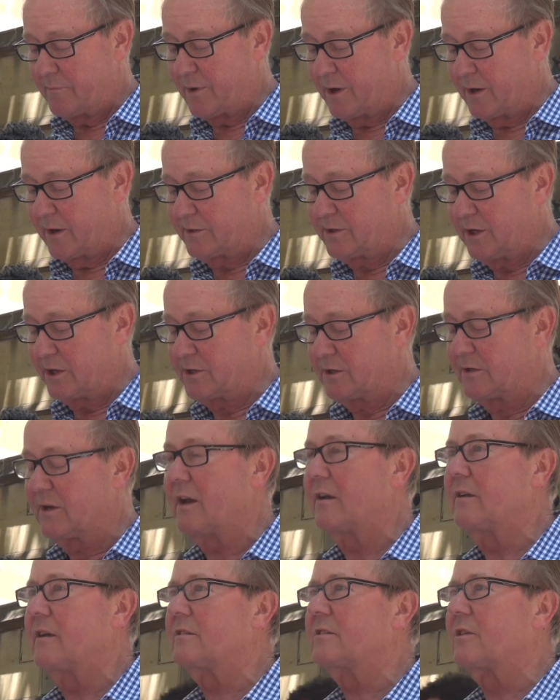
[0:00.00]
politician
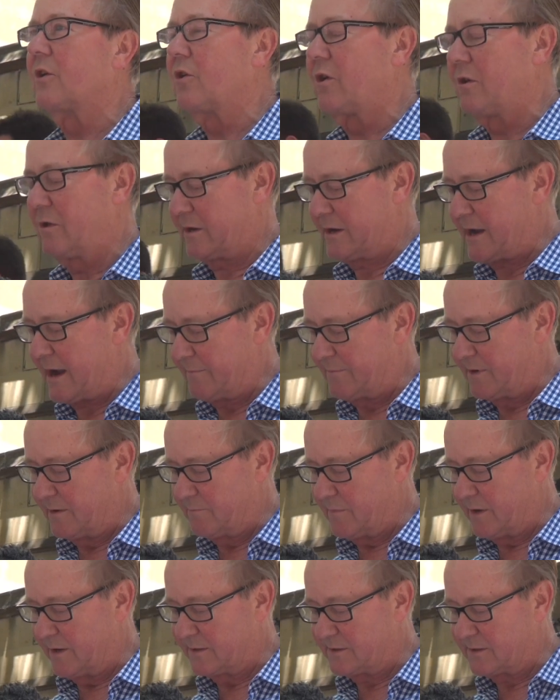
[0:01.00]
and disloyal
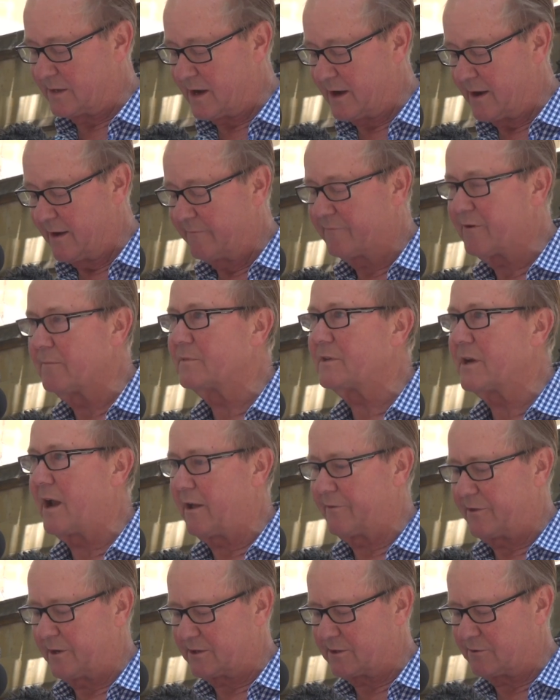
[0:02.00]
cabinet minister from
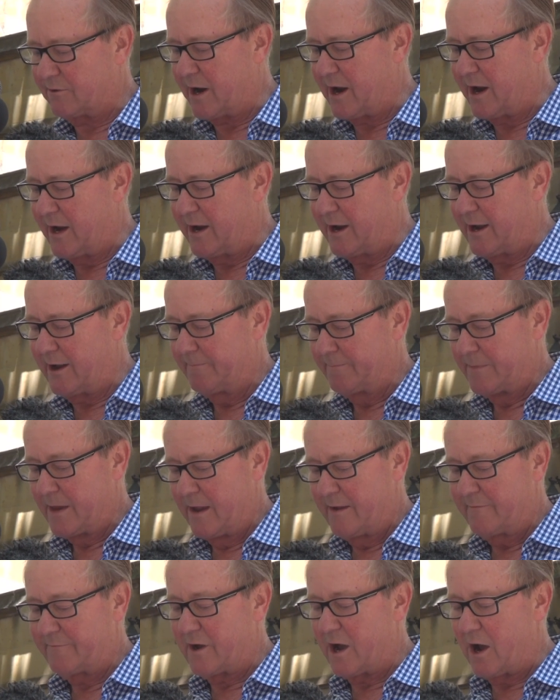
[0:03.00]
South Australia,
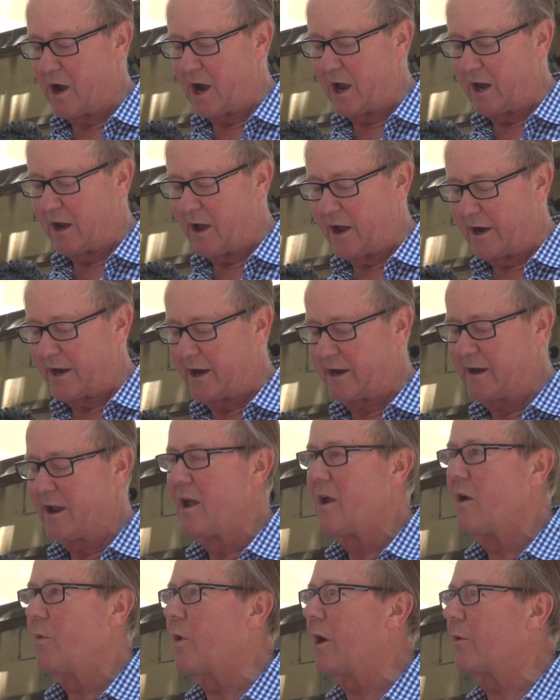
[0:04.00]

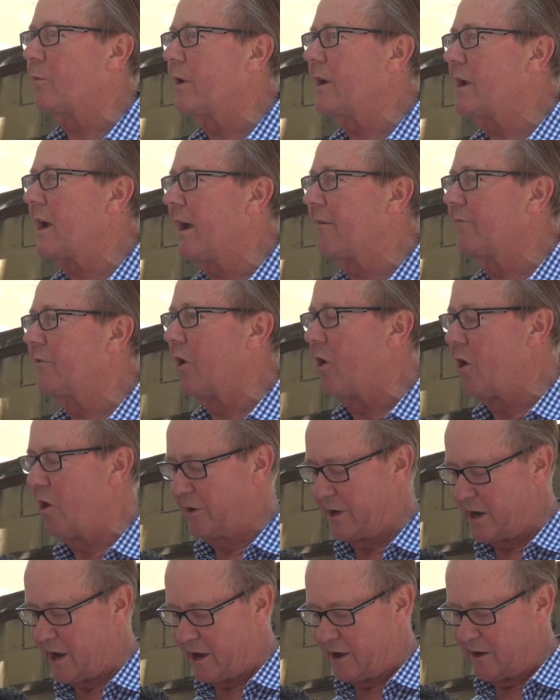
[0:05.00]
highlighting what we have
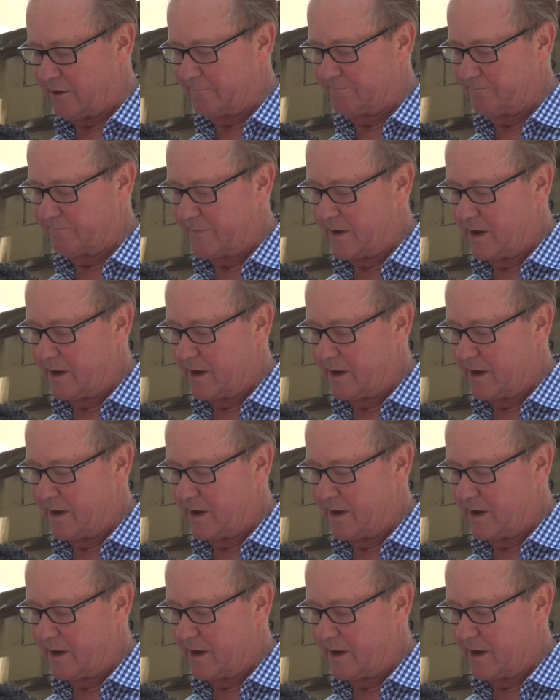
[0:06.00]
long known.